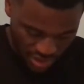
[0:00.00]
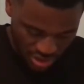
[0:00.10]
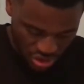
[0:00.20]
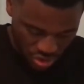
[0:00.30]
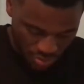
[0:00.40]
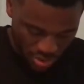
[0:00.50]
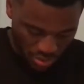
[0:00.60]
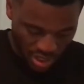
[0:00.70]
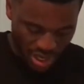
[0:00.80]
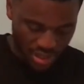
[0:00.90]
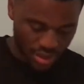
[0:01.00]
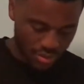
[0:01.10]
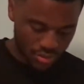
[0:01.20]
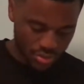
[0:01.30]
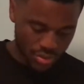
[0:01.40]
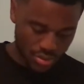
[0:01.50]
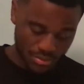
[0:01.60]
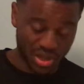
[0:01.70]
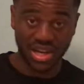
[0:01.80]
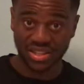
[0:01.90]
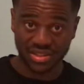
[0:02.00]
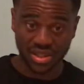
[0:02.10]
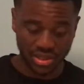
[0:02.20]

Should be okay now. Let's see.